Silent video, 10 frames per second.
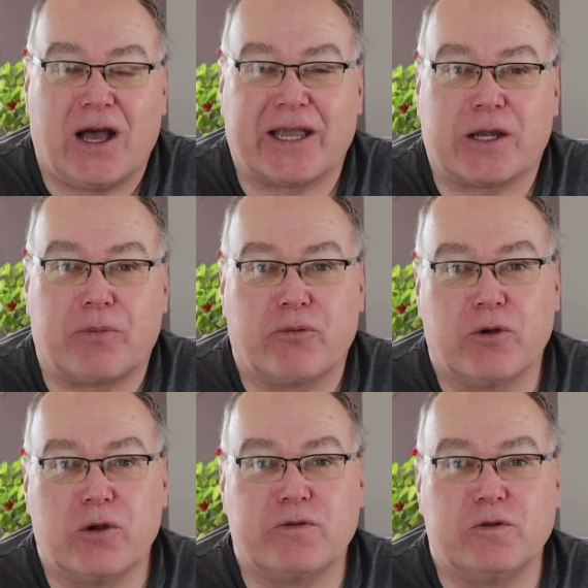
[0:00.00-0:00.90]
I get
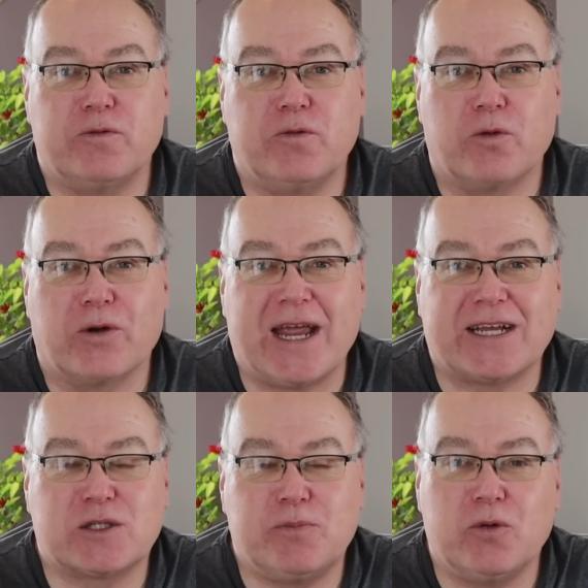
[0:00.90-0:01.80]
approval for an
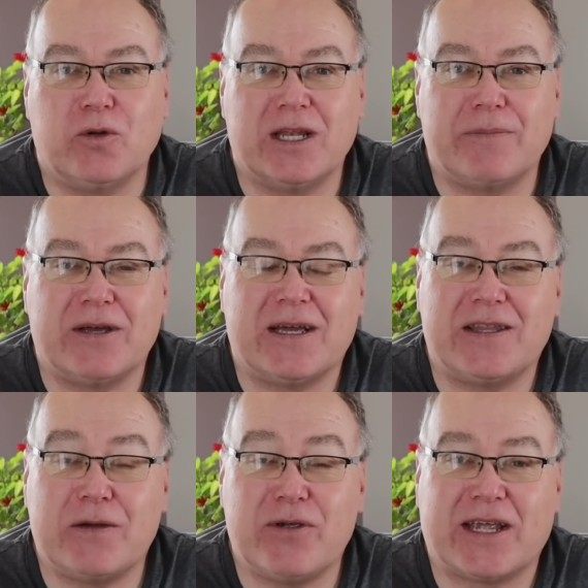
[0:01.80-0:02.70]
export limit,
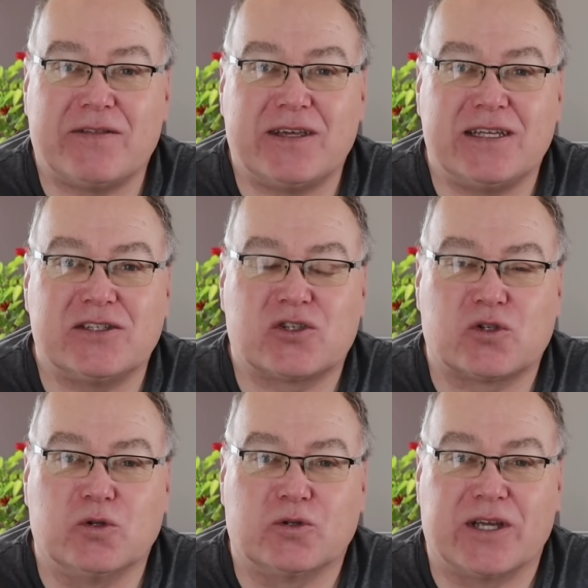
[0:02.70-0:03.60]
and then we get the
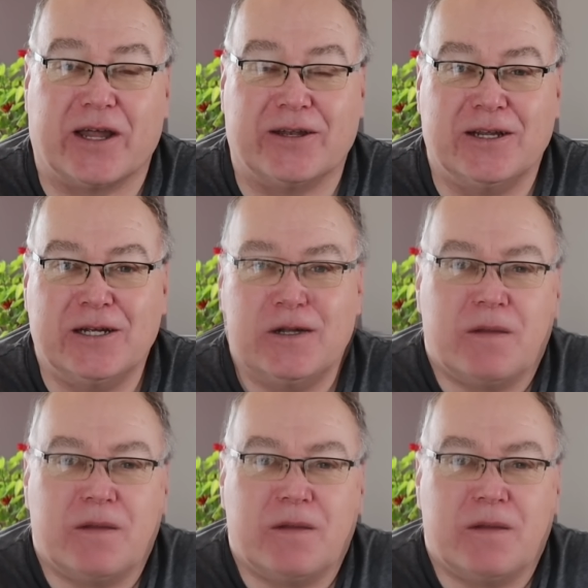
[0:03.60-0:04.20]
install done.